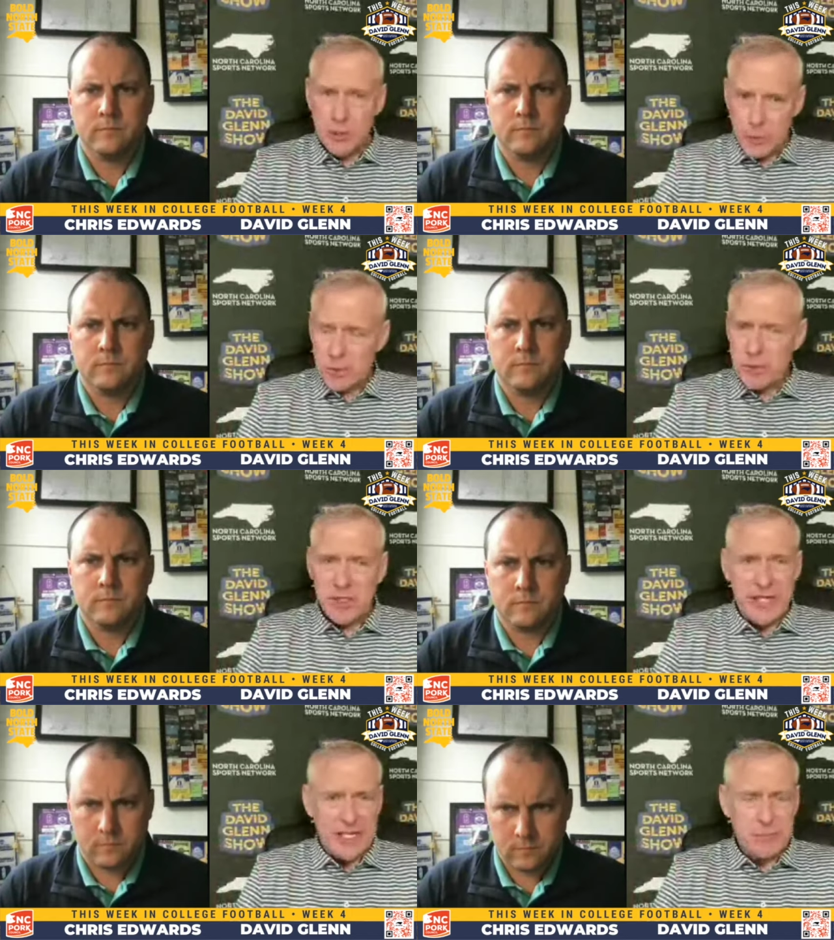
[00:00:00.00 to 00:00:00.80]
Speaker 1: which was
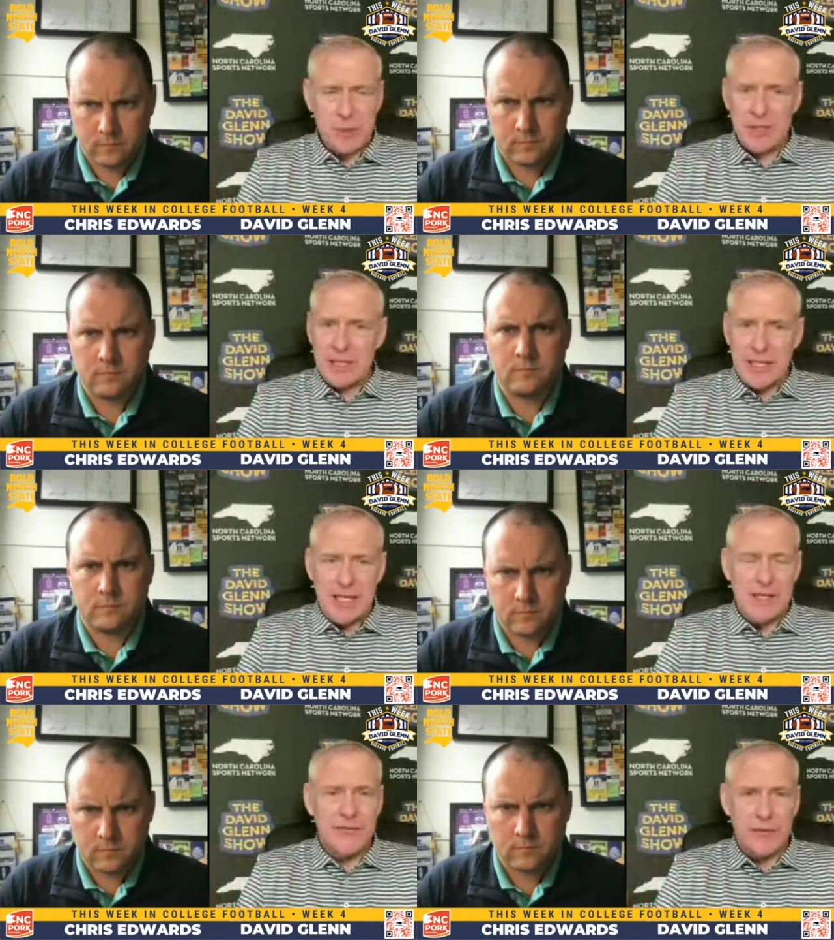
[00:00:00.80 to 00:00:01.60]
desperately
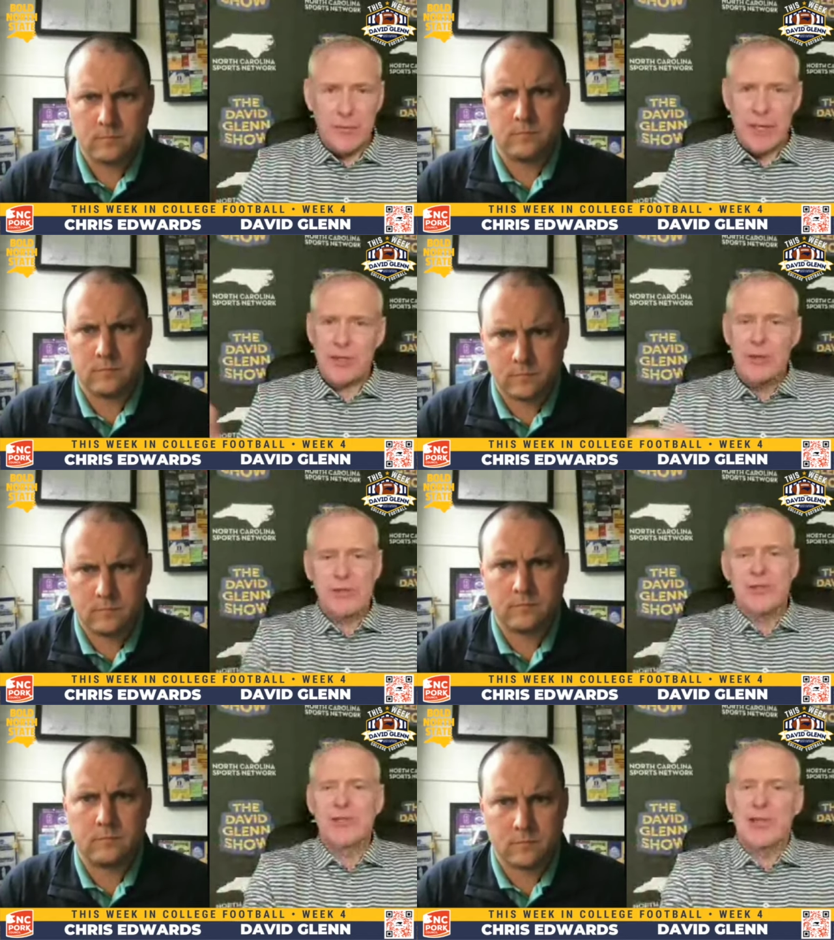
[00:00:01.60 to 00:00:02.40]
needed for Mike
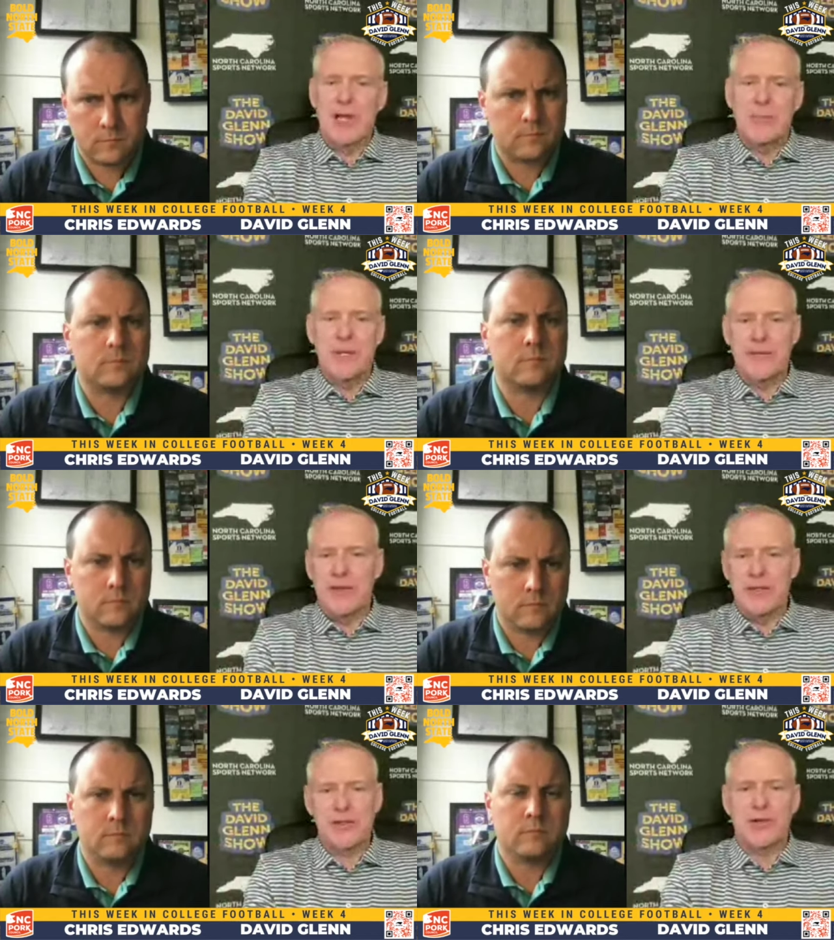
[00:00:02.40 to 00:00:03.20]
Houston's club, given
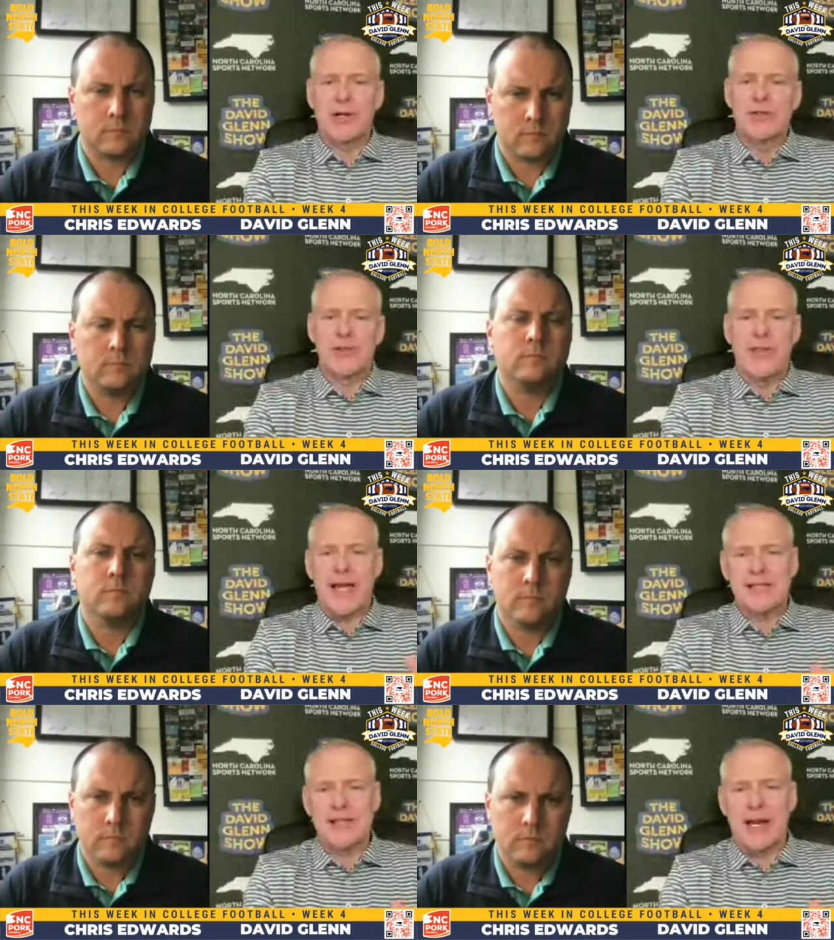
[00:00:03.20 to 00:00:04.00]
the struggles on
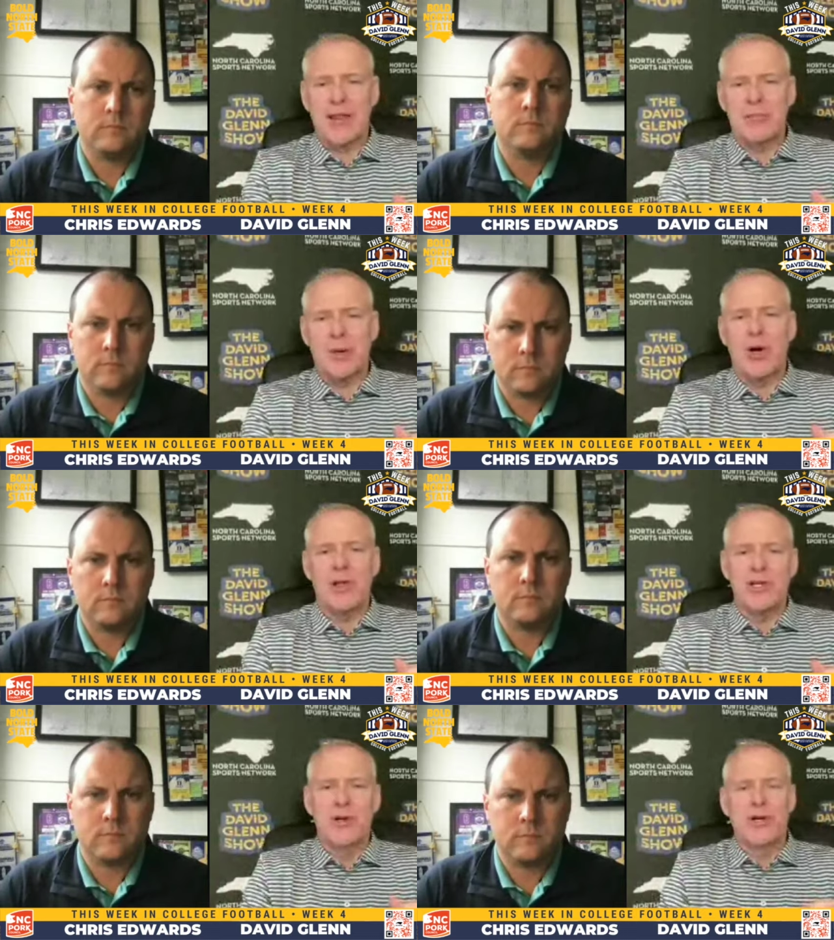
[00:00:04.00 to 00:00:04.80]
that side of the ball a
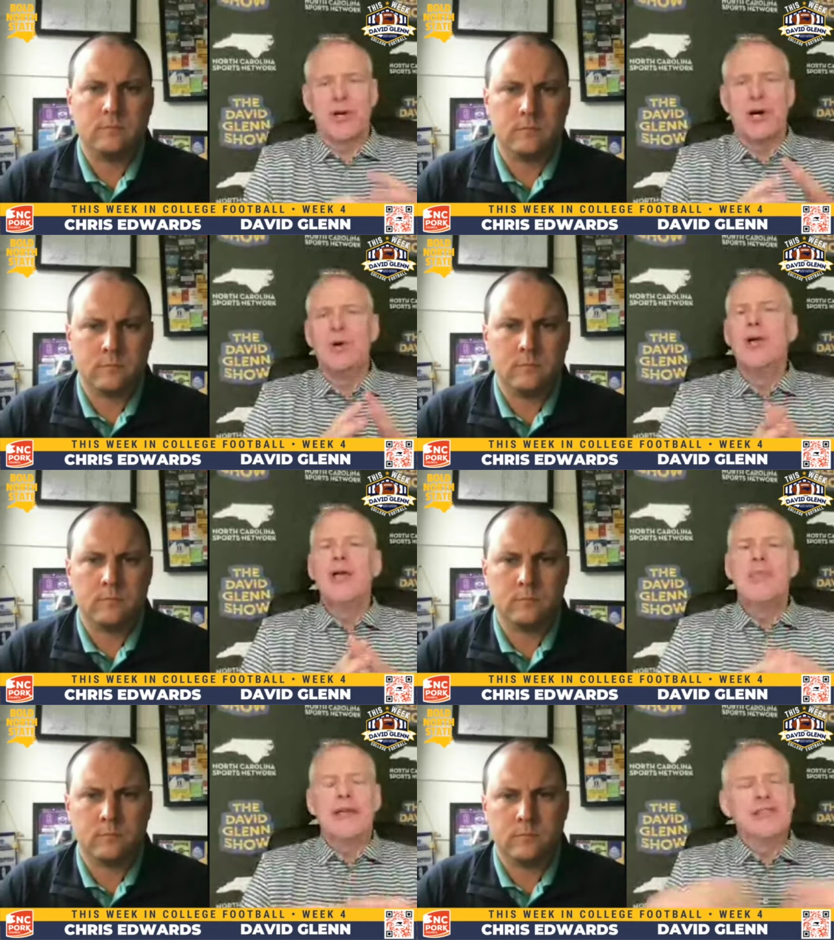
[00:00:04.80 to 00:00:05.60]
year ago.
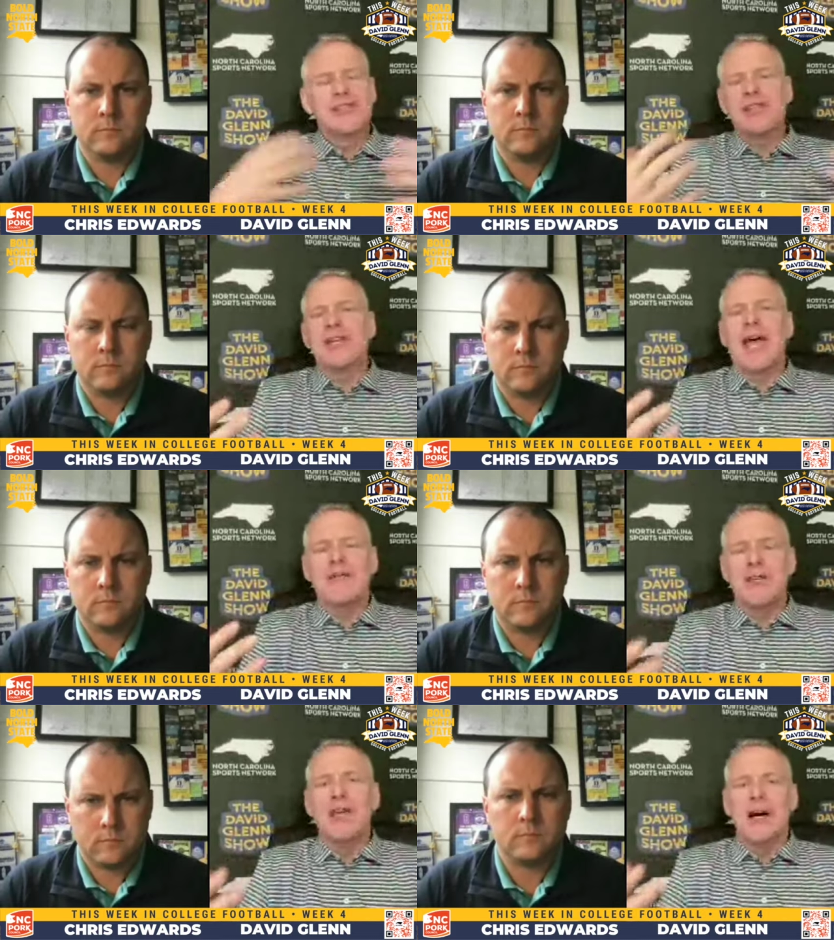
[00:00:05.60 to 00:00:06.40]
They just didn't have
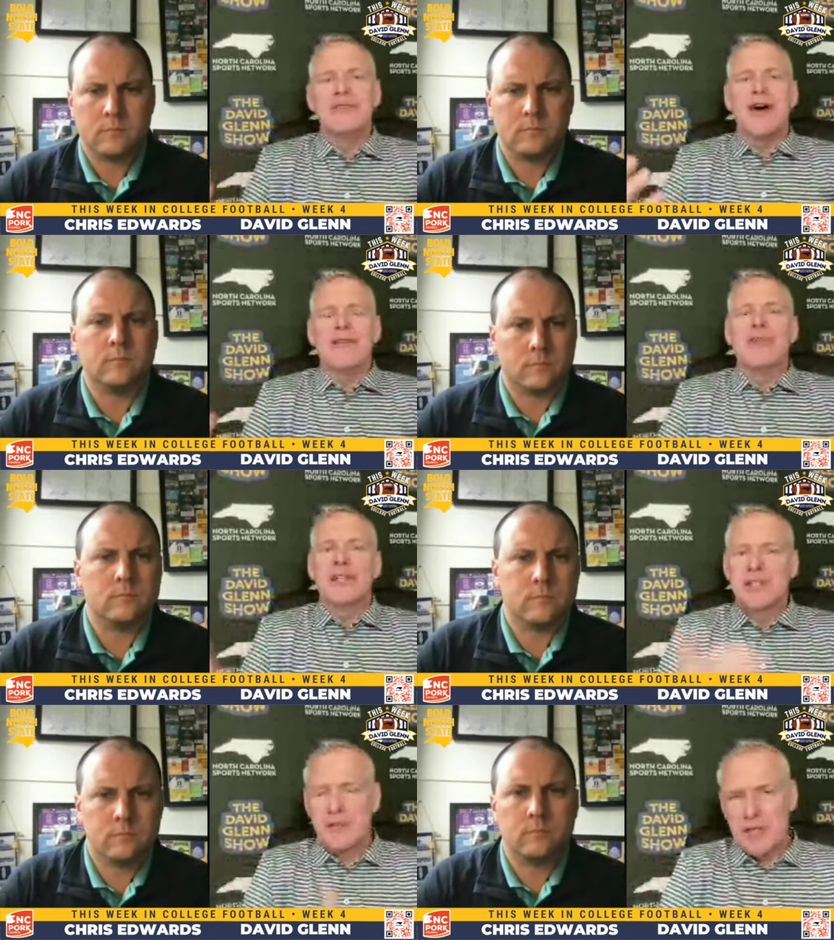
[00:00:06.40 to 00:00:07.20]
enough
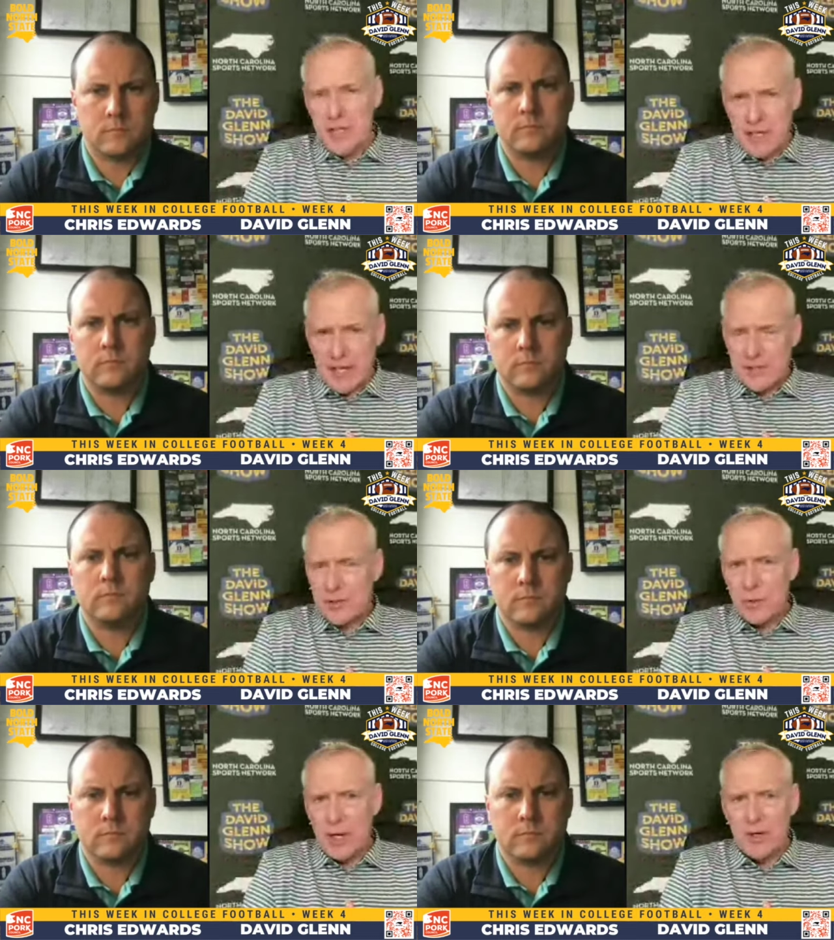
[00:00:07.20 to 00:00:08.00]
offensively against a
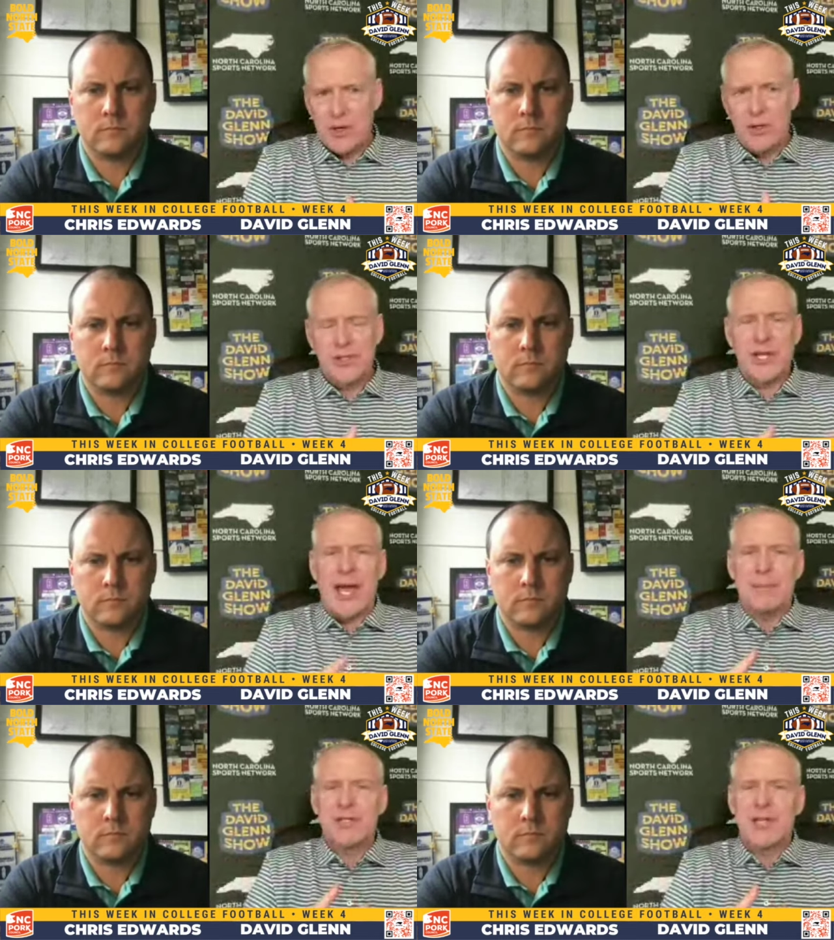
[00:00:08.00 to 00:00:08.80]
well coached
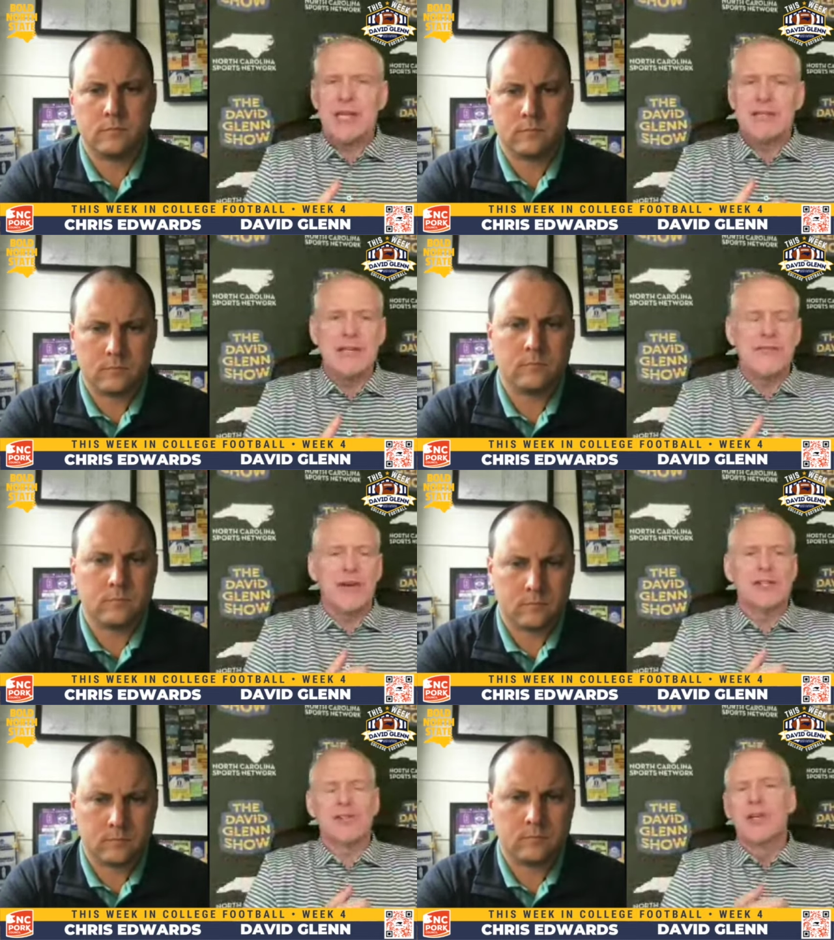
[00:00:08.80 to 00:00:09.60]
App State
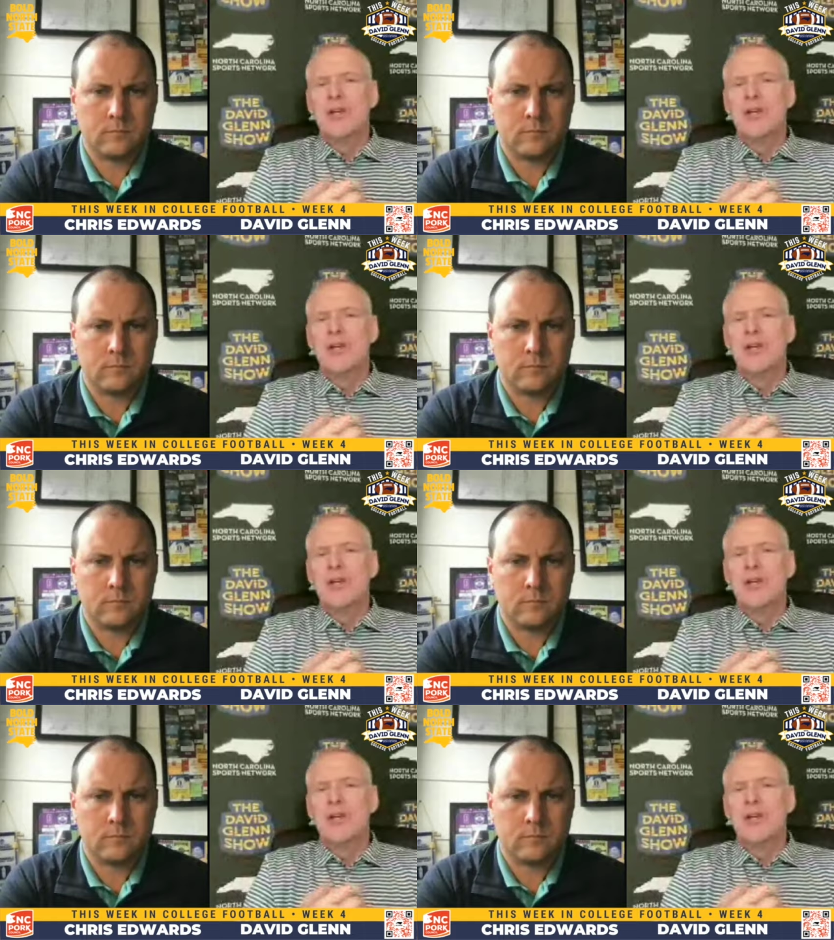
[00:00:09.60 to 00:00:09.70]
defense.